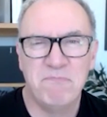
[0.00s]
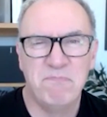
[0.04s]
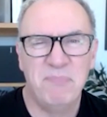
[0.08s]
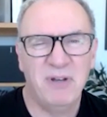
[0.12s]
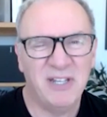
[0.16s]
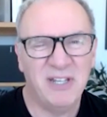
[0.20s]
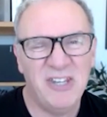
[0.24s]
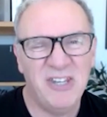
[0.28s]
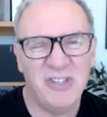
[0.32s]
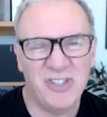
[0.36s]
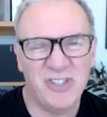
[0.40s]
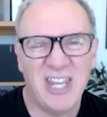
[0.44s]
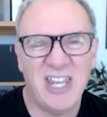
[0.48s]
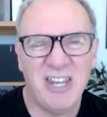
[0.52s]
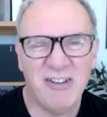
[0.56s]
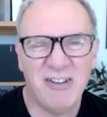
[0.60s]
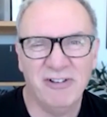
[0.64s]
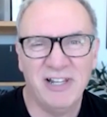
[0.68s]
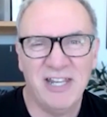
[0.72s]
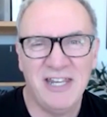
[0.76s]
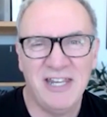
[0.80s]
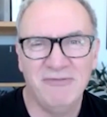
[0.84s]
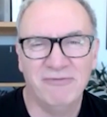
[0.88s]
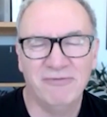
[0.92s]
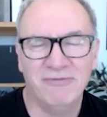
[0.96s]
but you
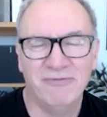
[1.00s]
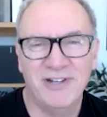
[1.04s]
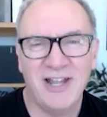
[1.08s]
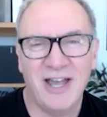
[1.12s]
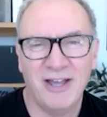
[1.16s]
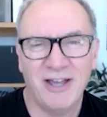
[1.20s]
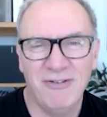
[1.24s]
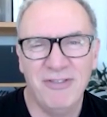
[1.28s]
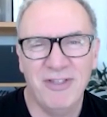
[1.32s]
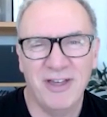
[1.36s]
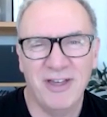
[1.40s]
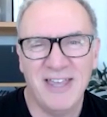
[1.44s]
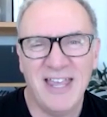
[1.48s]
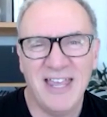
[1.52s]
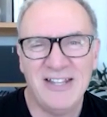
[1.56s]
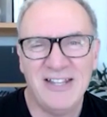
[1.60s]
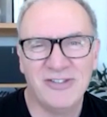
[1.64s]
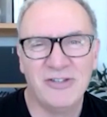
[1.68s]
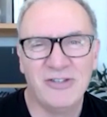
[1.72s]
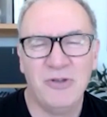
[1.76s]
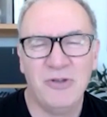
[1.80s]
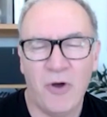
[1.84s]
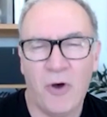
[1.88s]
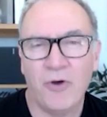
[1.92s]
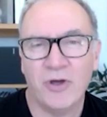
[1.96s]
secretly know that
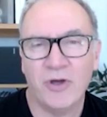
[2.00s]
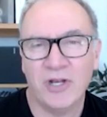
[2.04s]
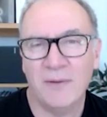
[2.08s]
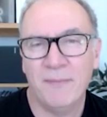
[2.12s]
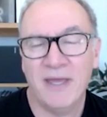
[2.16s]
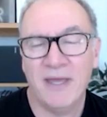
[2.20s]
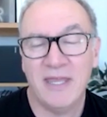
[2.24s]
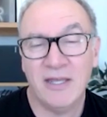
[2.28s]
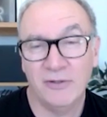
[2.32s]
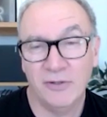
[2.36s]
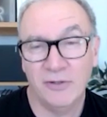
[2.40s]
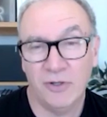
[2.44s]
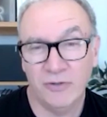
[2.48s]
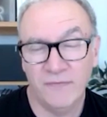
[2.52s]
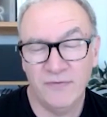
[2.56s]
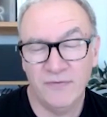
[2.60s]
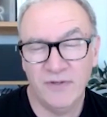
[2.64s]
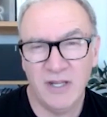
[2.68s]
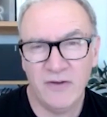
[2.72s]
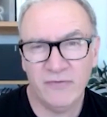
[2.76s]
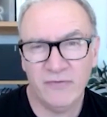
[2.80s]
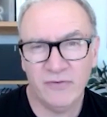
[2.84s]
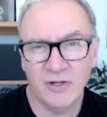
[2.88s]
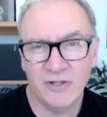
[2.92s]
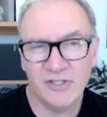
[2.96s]
it's not going to make a lot of
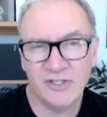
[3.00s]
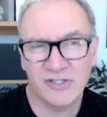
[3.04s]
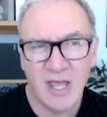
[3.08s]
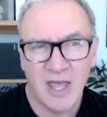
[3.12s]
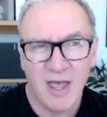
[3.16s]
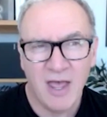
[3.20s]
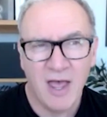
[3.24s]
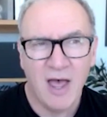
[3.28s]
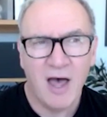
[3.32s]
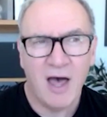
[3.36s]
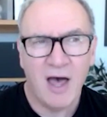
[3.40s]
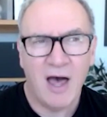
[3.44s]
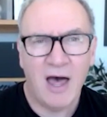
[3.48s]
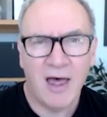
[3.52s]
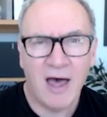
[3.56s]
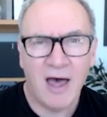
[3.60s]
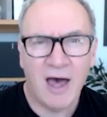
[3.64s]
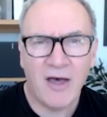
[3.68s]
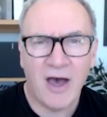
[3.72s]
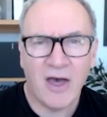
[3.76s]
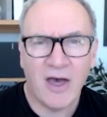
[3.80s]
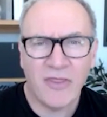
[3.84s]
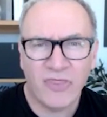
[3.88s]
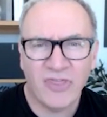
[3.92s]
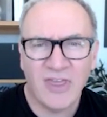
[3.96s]
difference.
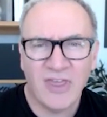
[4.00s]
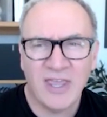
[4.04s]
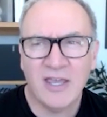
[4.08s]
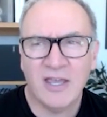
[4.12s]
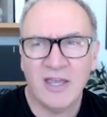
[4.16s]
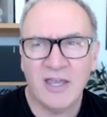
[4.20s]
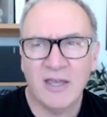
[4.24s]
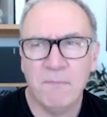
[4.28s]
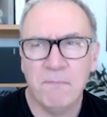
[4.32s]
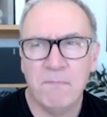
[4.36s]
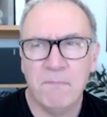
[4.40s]
I think